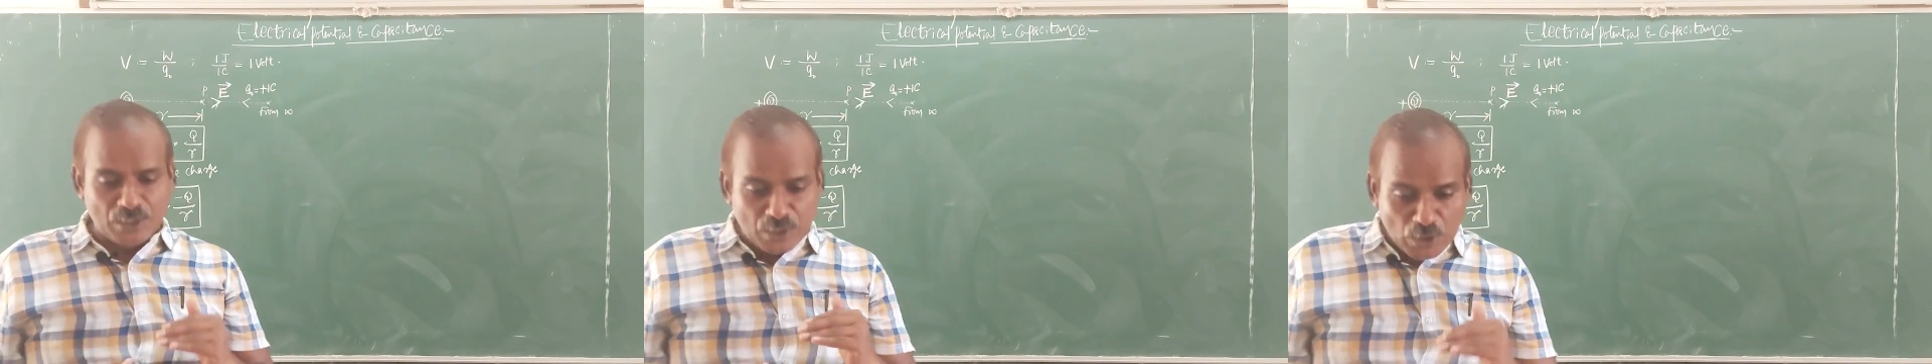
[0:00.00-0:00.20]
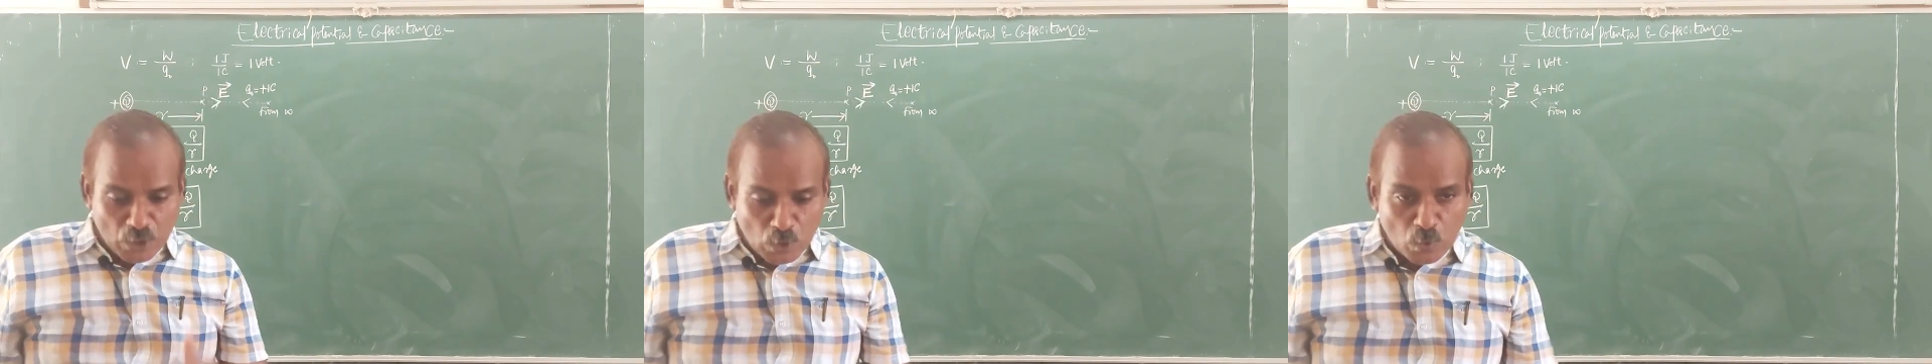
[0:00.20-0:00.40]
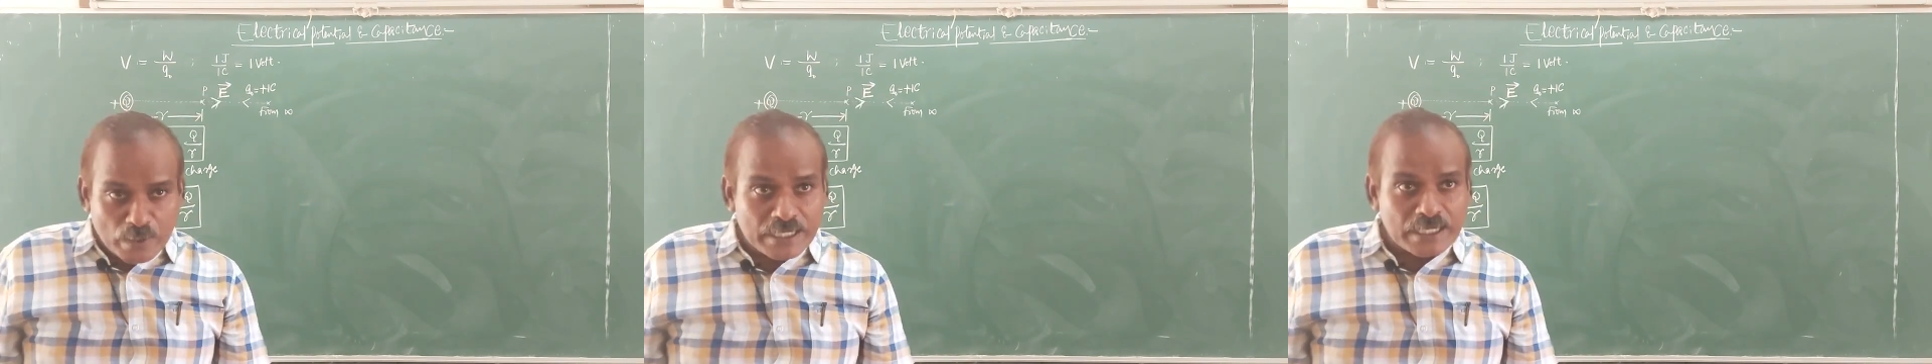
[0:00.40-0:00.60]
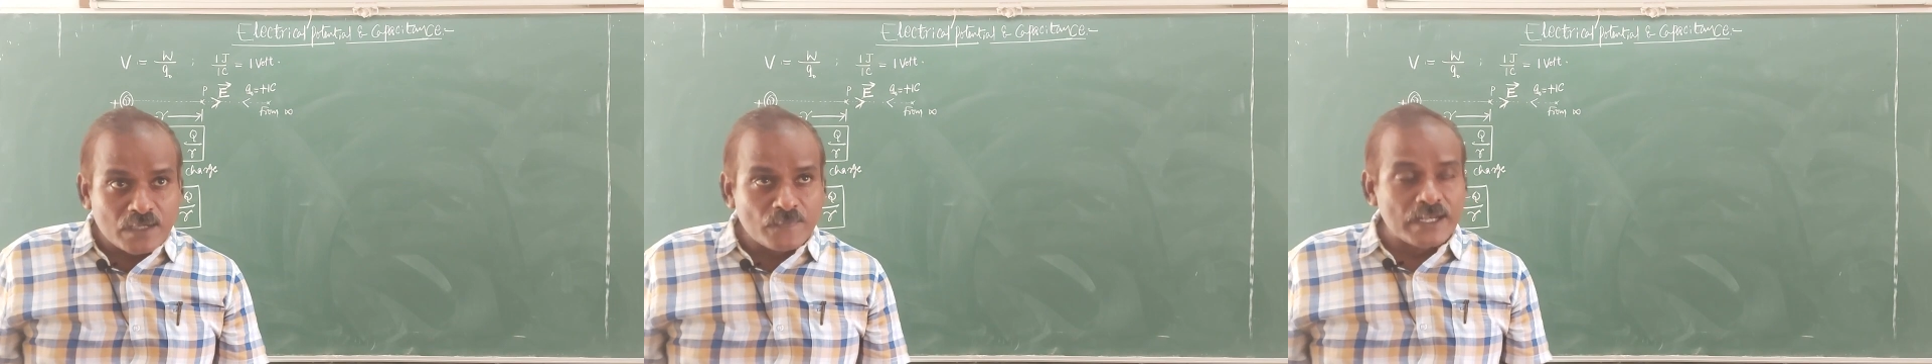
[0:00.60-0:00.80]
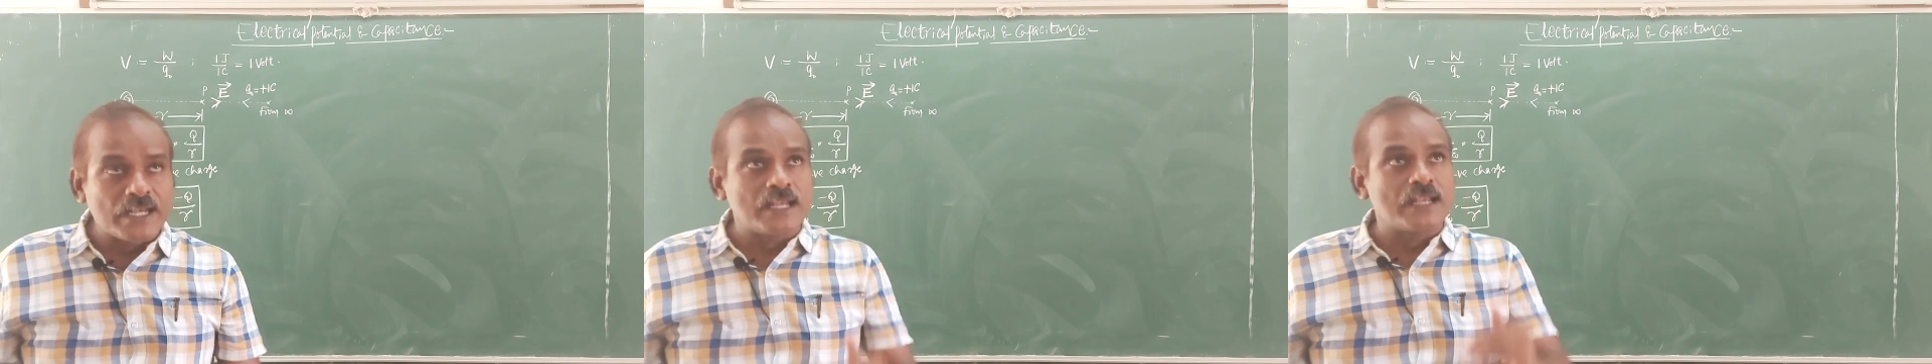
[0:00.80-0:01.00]
lower
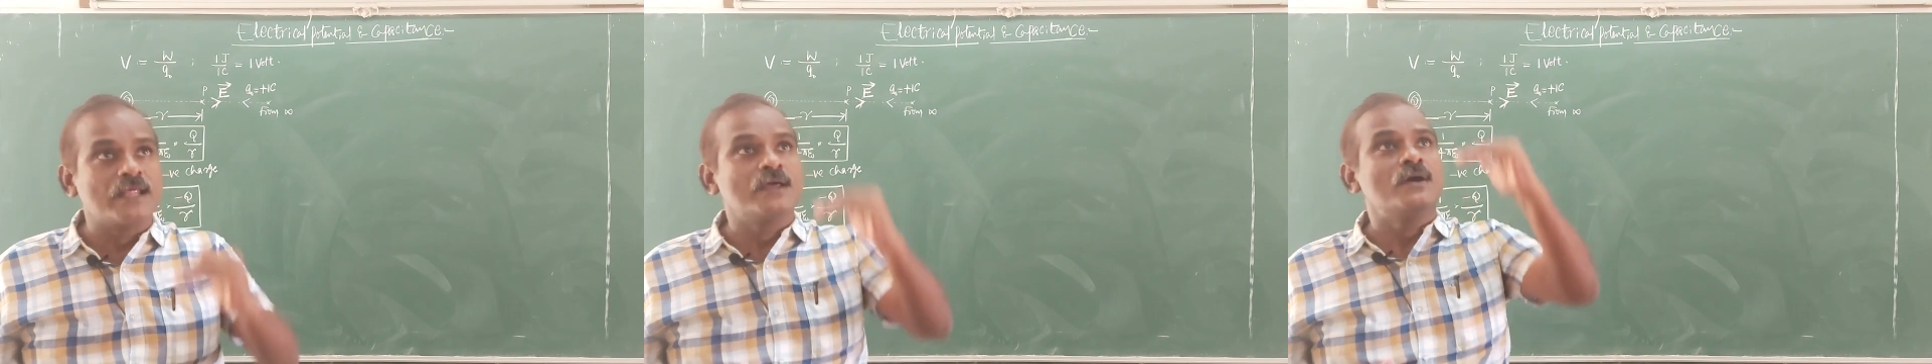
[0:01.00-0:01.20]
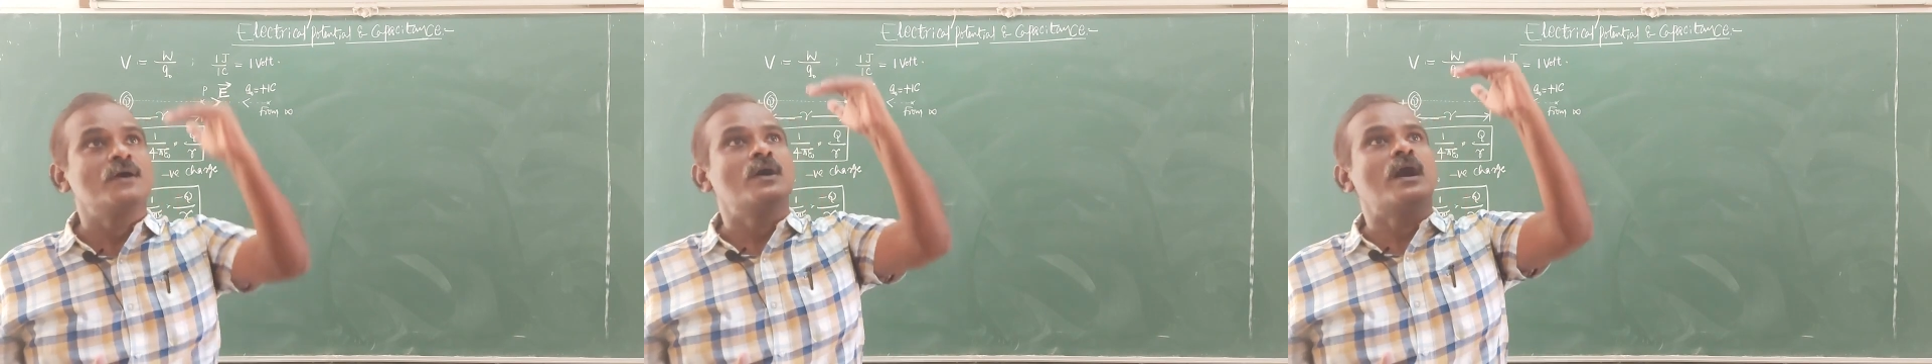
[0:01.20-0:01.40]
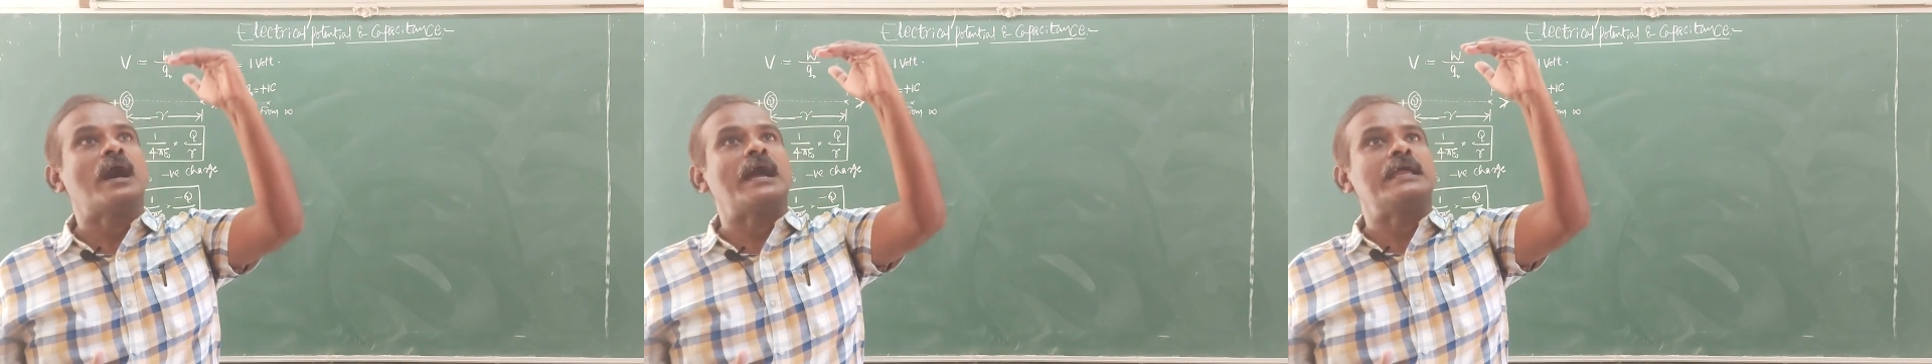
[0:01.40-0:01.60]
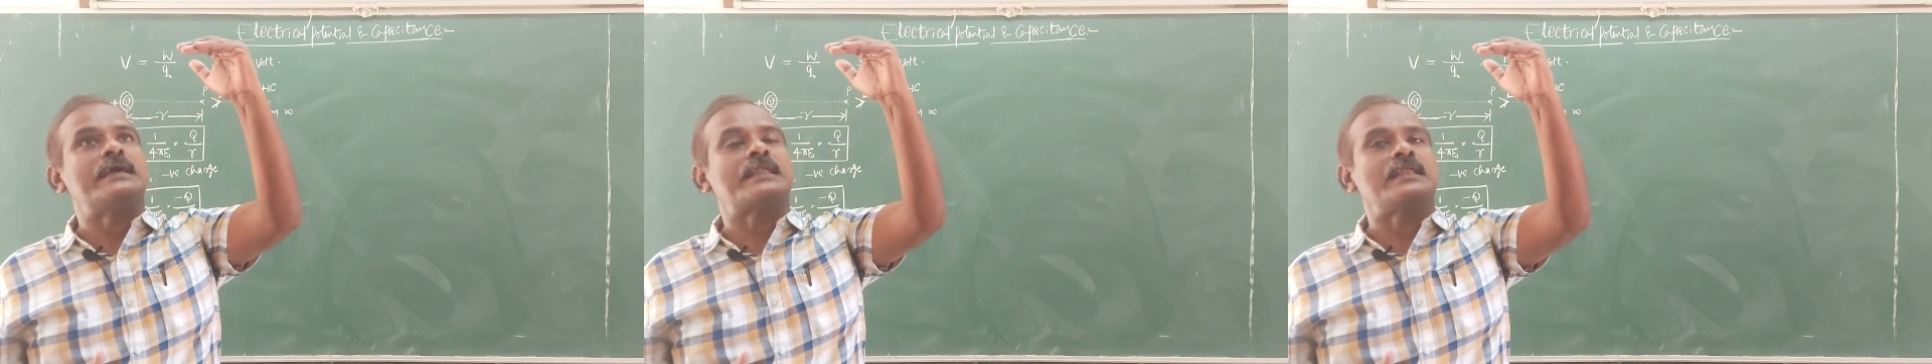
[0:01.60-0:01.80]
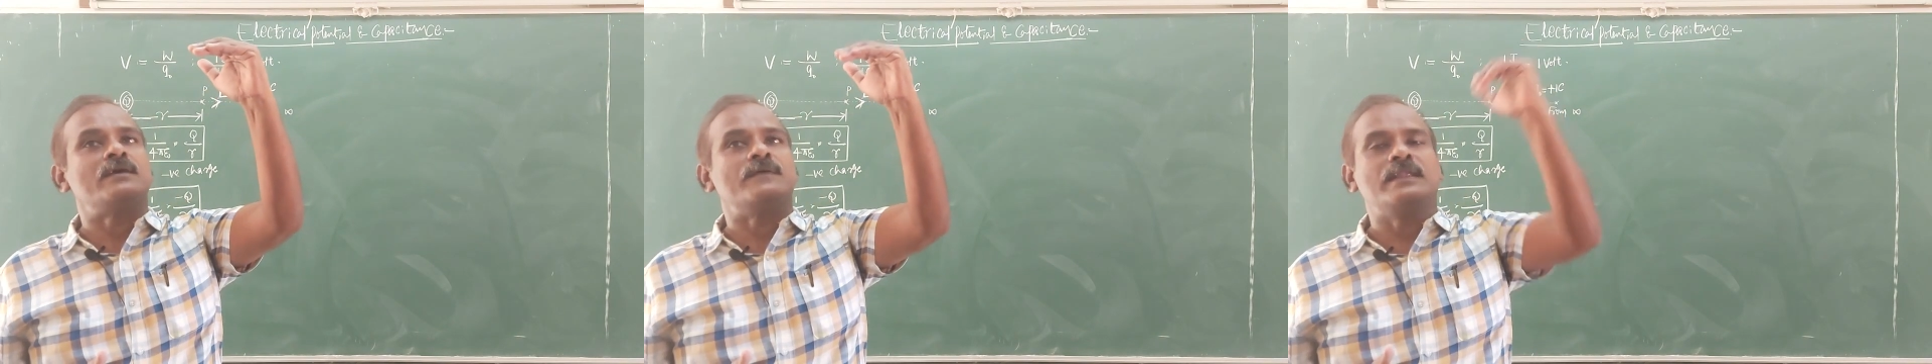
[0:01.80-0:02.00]
level, higher
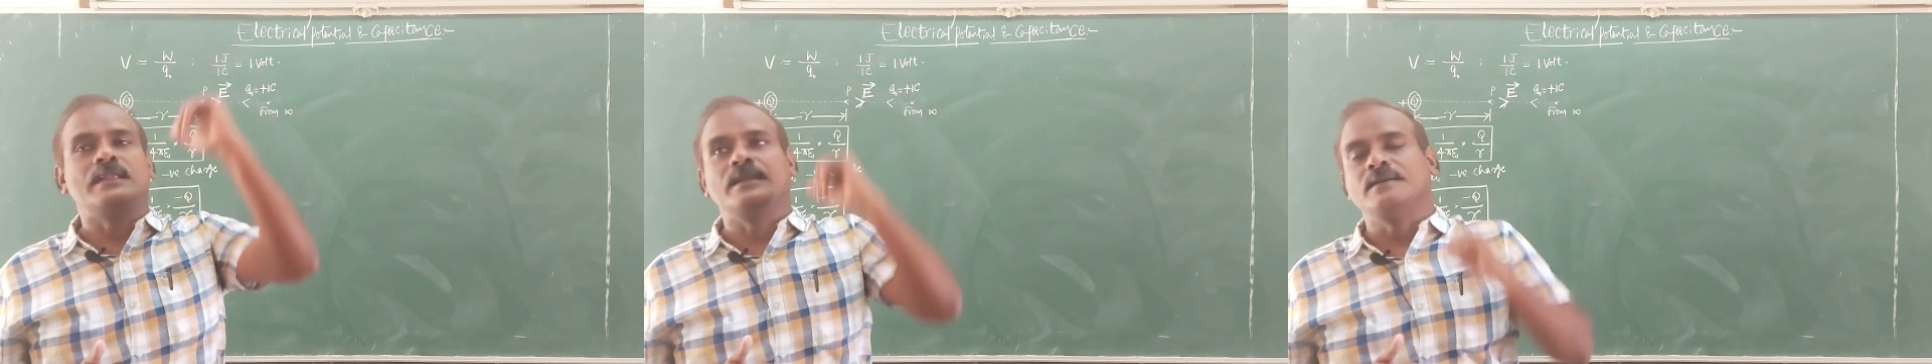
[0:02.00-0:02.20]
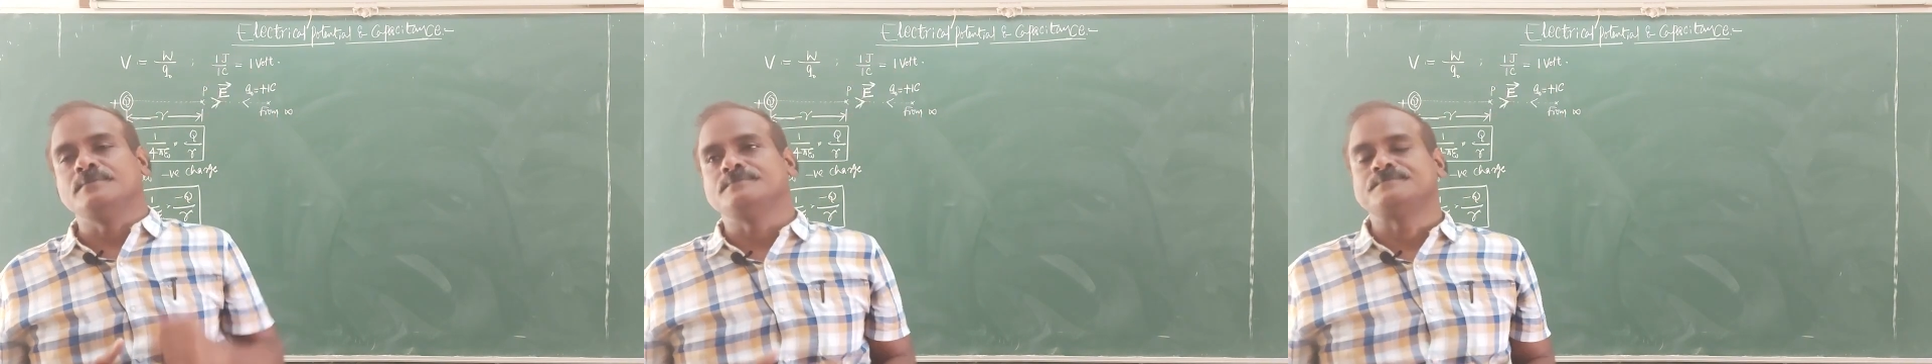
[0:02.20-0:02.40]
level.